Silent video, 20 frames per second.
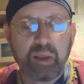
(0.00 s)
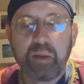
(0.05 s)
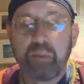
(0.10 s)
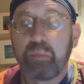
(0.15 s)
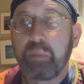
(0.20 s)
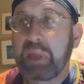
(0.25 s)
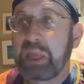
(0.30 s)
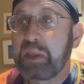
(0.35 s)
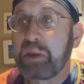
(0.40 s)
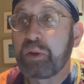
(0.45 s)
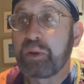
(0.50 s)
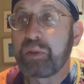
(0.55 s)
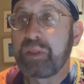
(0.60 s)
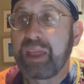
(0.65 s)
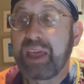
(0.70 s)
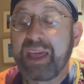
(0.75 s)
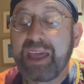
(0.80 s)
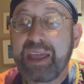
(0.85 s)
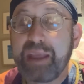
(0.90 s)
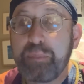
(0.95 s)
May your
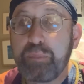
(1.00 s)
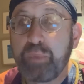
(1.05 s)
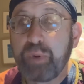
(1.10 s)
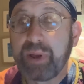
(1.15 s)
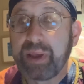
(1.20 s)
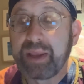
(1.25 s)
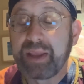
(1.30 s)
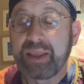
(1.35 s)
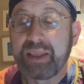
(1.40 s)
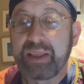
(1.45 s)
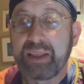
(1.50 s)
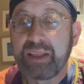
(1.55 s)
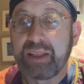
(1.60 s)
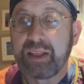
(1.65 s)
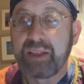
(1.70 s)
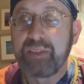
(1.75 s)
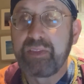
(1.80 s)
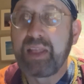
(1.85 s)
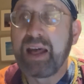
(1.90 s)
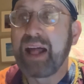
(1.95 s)
day bring
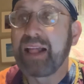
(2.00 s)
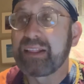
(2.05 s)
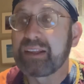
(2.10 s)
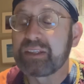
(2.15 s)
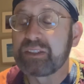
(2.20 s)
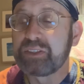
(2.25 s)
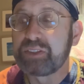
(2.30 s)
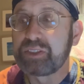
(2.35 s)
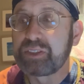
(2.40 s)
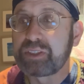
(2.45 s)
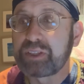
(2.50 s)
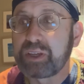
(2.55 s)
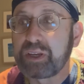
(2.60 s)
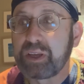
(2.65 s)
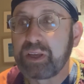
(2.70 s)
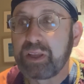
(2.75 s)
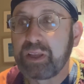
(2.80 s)
knowledge,